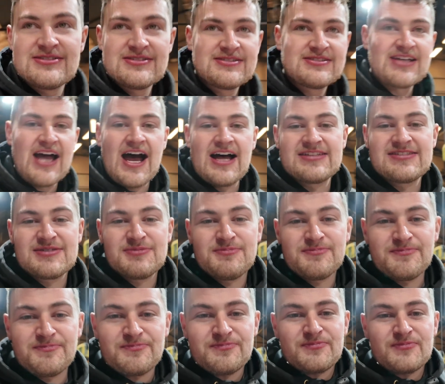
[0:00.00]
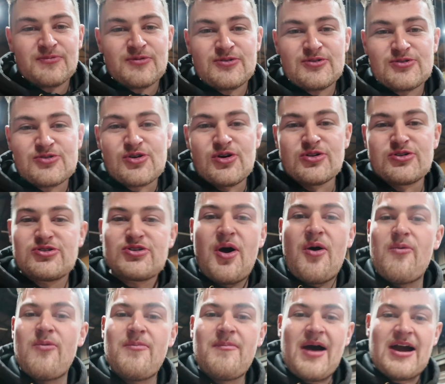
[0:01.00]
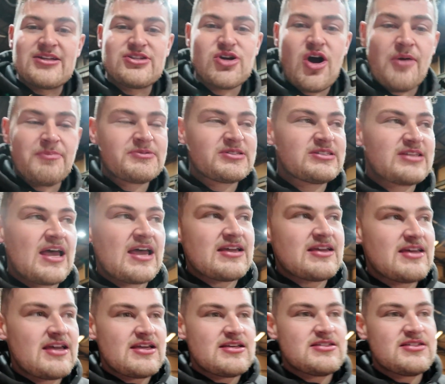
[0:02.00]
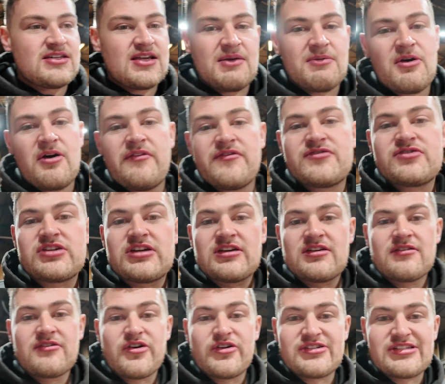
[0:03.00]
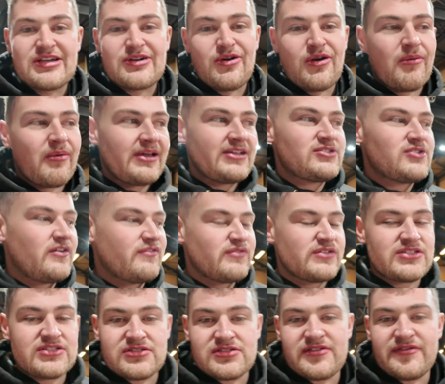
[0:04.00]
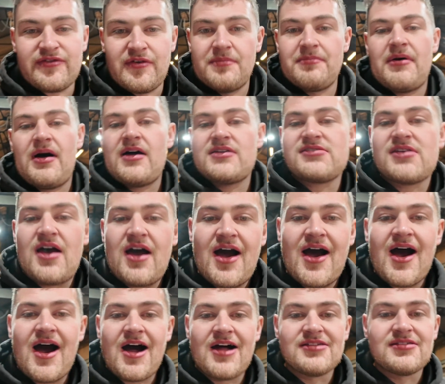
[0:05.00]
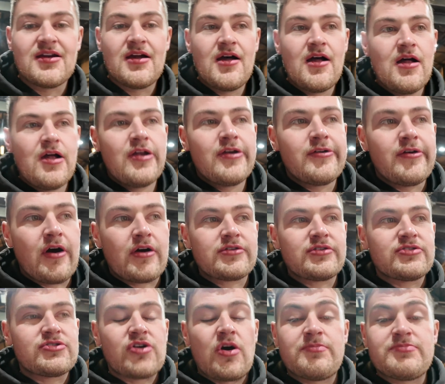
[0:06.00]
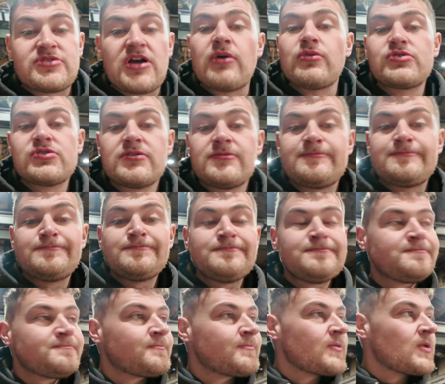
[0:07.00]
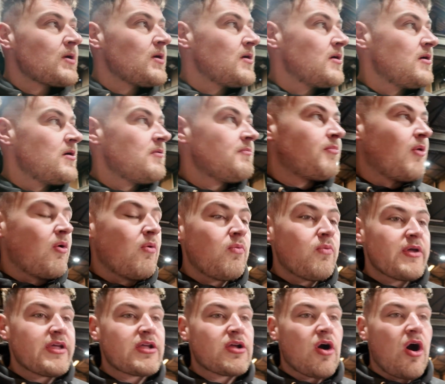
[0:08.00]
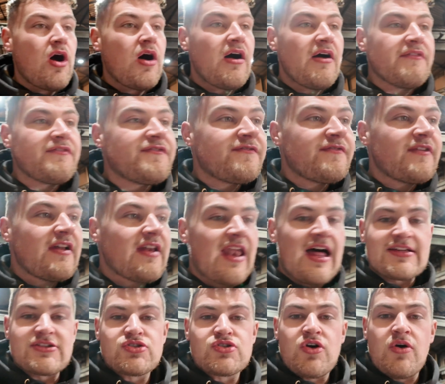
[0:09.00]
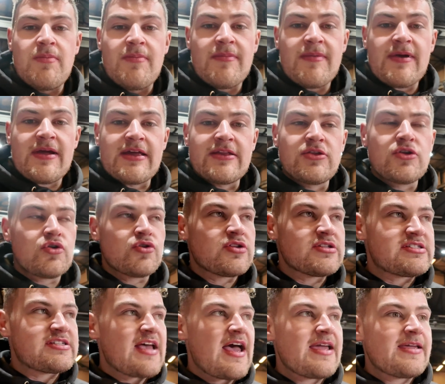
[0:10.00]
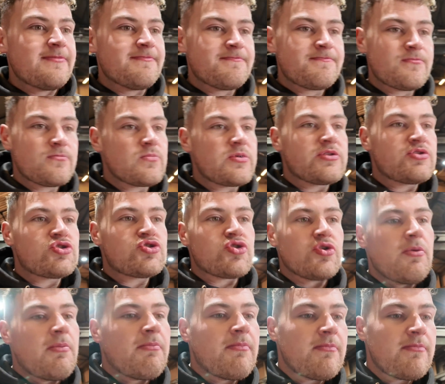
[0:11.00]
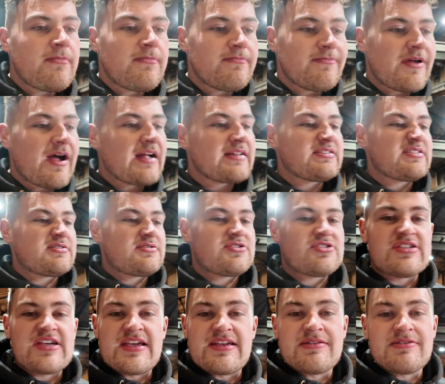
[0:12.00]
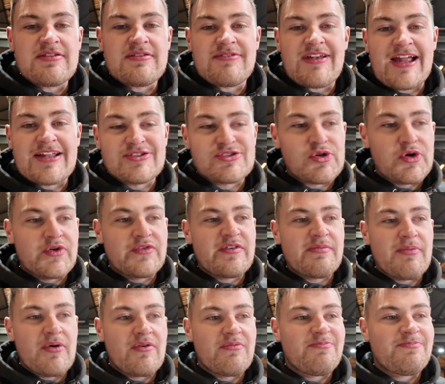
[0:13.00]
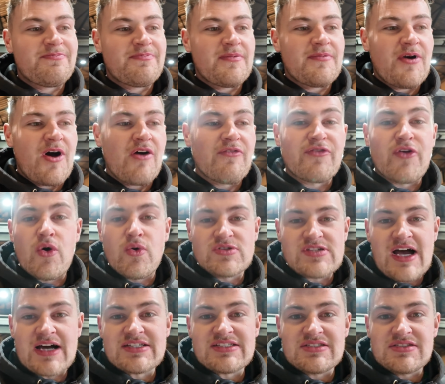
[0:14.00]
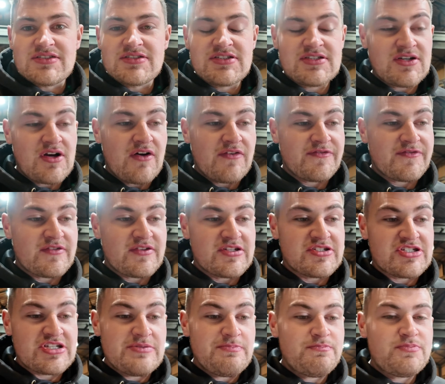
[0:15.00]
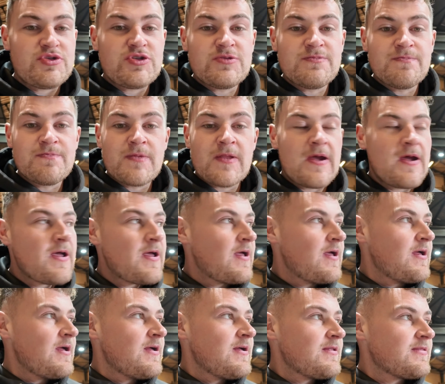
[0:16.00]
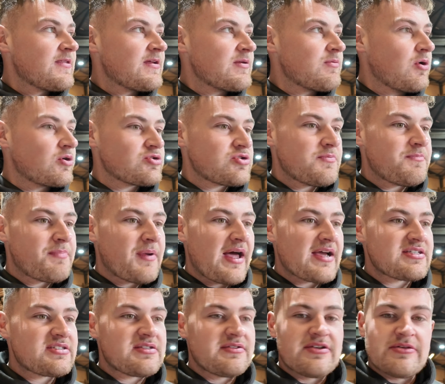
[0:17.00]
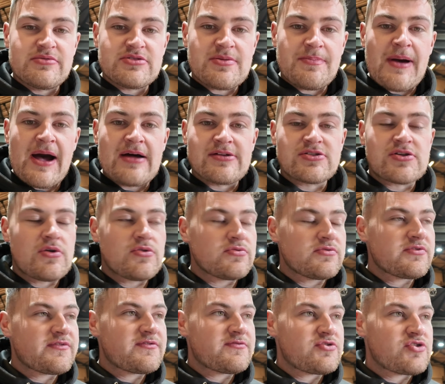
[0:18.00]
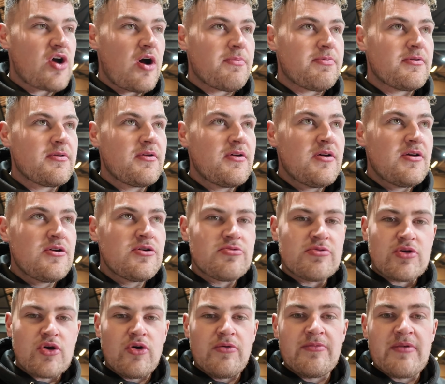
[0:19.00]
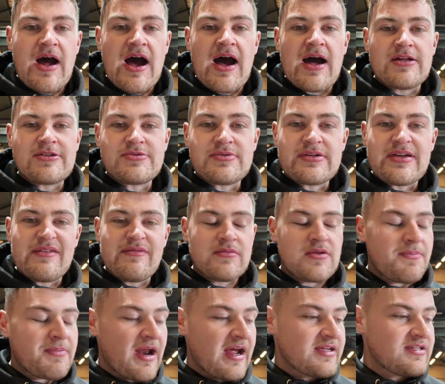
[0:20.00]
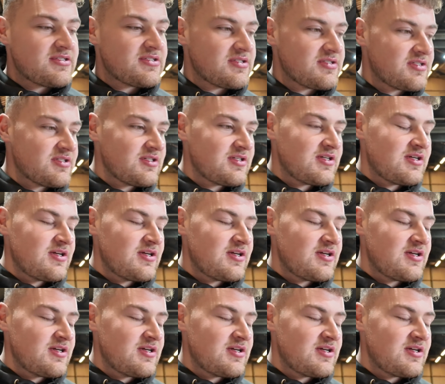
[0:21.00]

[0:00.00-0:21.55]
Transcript: sound. It's good. So my job today is, I'm obviously got to take all the weights off, which is the fun part, and knock the jobs out. But we got lads come in the other day with some, I'd say Land Rover, but off-road axles off the Jeeps that he wanted blasting. It was the powder coater's job. We come round, we give him the prices,